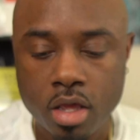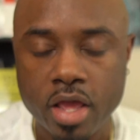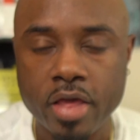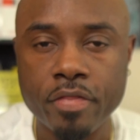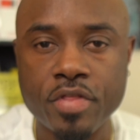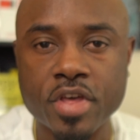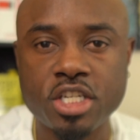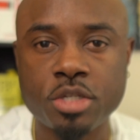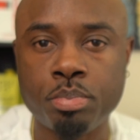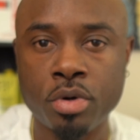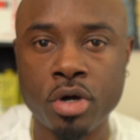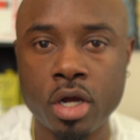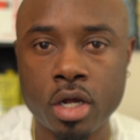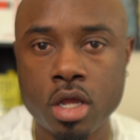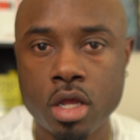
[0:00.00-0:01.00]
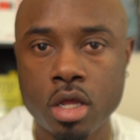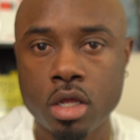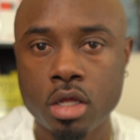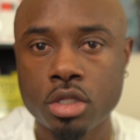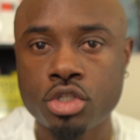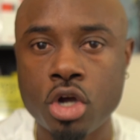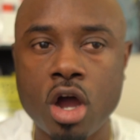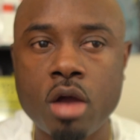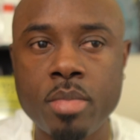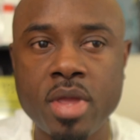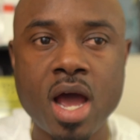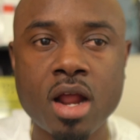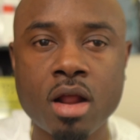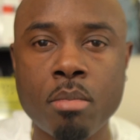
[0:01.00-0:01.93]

And this book taught me how